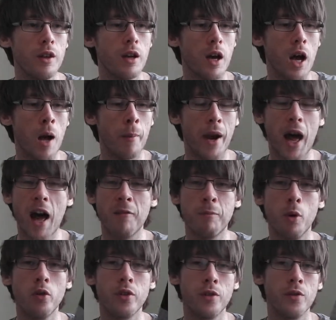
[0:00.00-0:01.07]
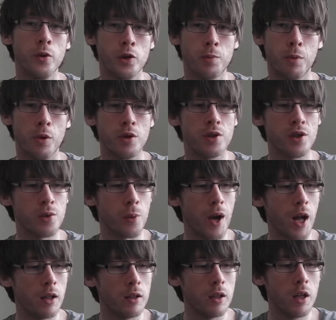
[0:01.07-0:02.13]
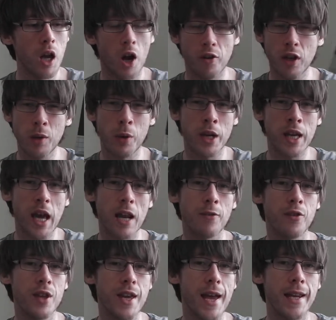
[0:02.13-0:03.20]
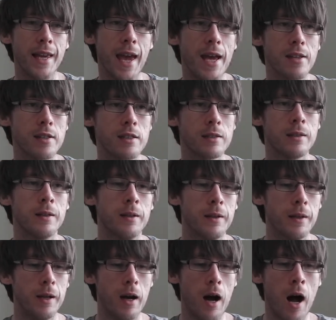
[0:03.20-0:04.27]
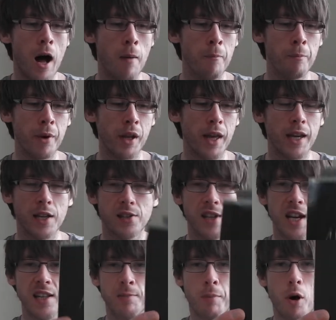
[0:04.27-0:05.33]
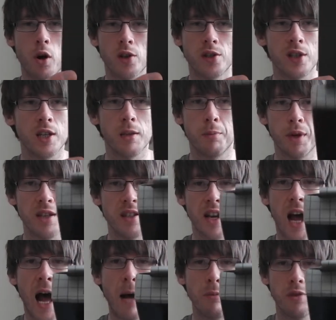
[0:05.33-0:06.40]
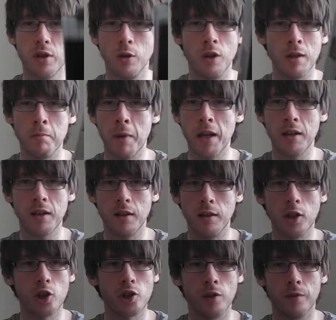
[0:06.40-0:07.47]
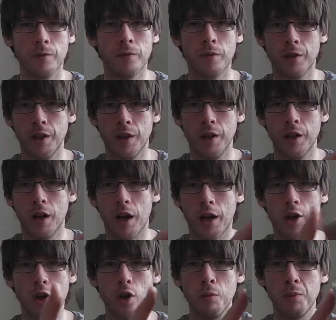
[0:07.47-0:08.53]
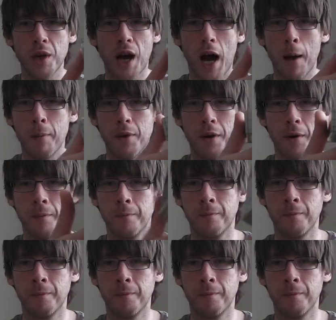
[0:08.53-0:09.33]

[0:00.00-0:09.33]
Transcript: And I have both of those ports as well. I really want to get it for the NES. But like I say, it's boxed and complete. It's in absolutely mint condition. I couldn't be happier.